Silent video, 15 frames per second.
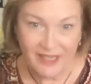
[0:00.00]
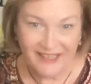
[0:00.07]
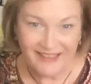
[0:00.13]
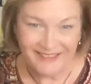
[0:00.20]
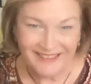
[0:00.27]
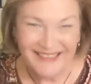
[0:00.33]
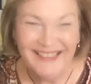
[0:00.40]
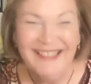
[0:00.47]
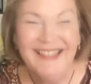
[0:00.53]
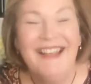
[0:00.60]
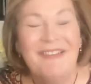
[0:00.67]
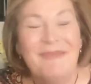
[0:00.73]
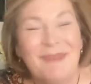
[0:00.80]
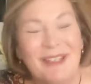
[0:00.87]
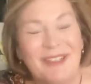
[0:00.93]
down,
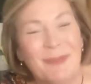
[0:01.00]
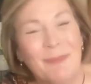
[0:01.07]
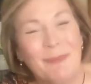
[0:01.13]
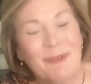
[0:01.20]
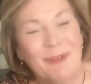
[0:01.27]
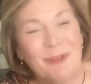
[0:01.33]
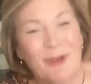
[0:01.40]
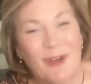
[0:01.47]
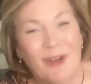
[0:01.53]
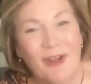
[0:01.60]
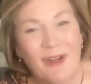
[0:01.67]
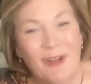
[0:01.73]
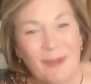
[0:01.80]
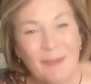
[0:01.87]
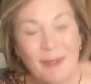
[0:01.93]
but you'll put your
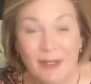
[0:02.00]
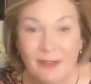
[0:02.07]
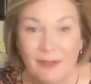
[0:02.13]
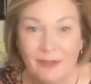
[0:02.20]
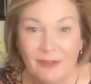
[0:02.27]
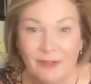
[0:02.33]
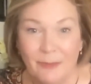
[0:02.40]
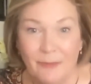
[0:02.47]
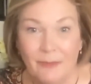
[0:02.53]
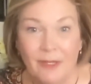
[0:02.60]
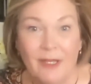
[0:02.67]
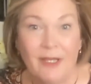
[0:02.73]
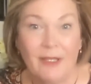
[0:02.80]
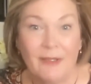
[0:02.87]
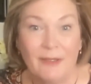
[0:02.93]
arm on the
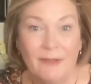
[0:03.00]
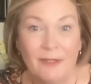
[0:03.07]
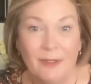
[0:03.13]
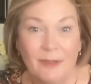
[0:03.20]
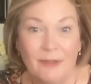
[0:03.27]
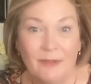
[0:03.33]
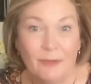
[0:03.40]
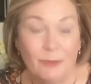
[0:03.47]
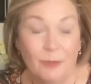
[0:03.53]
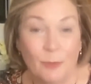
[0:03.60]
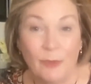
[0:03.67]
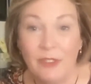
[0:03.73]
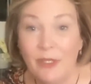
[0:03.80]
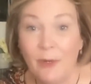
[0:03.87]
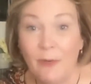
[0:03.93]
uh, through
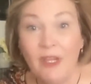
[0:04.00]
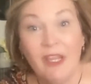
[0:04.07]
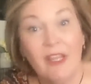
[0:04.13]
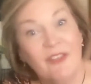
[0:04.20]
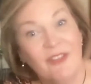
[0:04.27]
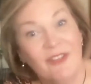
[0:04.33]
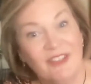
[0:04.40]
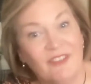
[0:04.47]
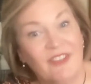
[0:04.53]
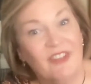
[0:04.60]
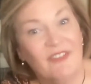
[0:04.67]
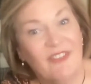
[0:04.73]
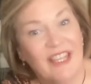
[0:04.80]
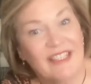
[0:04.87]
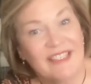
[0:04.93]
your window. They'll give you
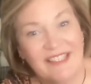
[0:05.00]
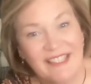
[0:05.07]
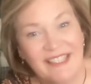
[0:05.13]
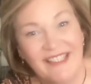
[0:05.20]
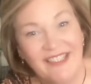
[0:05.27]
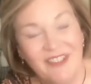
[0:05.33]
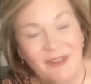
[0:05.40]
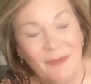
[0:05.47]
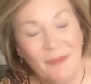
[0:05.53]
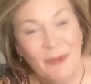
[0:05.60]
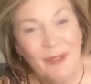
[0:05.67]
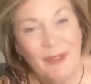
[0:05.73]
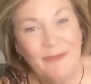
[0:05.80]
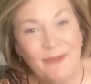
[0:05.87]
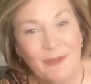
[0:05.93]
the vaccine.
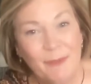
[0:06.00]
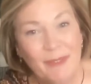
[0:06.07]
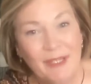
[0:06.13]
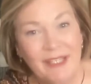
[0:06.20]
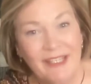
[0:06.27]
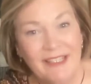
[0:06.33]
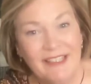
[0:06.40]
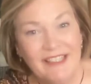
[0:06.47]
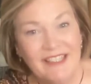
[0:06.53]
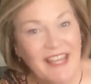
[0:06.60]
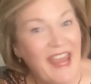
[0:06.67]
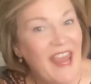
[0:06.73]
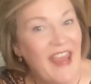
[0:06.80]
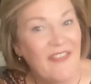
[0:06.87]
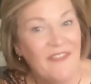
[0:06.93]
Wait a few minutes,
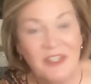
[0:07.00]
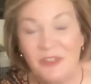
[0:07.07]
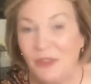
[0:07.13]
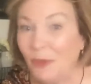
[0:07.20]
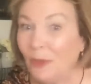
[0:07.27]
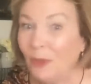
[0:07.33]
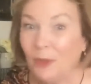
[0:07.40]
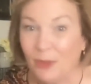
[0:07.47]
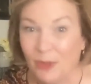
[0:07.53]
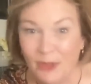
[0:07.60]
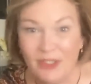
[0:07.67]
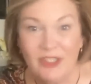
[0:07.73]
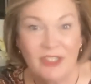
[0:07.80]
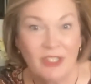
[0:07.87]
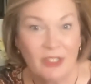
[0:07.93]
and then you're
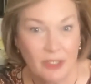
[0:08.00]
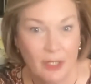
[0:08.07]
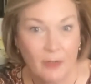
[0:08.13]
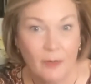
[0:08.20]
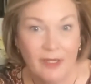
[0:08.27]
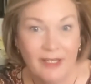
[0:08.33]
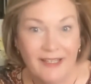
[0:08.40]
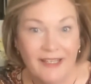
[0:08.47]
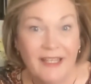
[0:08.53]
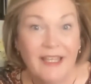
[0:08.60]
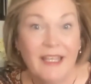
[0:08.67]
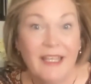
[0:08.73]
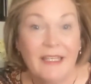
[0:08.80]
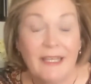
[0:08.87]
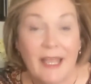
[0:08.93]
good to go.
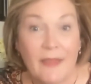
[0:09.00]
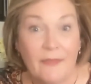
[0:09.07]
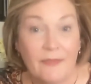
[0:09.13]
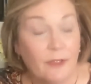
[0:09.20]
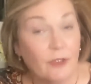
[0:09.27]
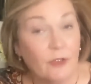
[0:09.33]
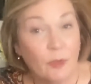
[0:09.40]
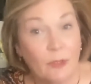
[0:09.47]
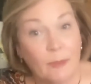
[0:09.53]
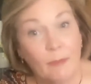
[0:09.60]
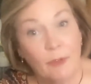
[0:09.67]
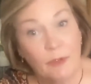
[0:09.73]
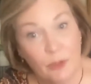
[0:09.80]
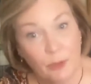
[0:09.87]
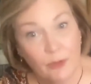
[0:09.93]
Now they're doing
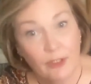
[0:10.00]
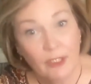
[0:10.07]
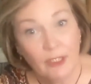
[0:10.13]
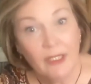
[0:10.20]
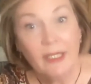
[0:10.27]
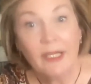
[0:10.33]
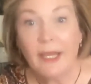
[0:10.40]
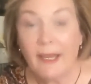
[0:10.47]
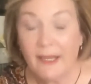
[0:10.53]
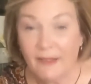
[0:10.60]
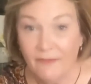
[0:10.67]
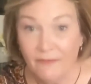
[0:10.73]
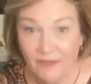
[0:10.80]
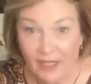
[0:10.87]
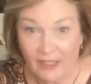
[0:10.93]
Moderna
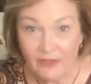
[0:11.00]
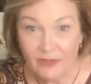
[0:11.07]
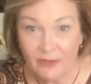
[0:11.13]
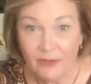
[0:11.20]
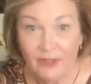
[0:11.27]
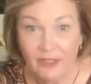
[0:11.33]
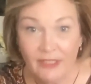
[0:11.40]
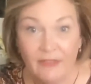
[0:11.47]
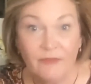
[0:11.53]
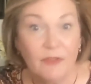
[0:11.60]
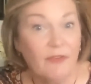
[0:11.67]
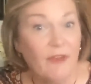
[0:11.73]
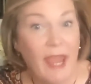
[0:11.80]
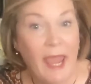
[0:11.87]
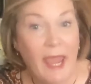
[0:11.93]
and Pfizer. If
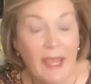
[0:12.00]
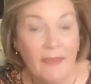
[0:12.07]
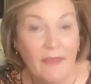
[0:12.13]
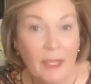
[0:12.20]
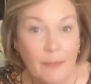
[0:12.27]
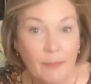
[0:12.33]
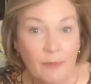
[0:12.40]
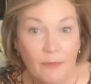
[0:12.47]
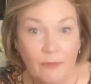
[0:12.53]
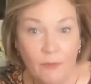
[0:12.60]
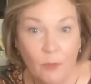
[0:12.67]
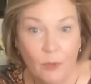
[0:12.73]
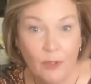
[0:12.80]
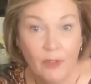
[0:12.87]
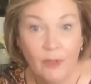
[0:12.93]
you've had that
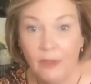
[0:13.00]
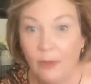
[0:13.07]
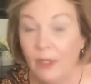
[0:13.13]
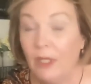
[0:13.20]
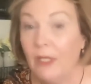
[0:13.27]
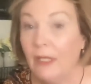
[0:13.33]
before,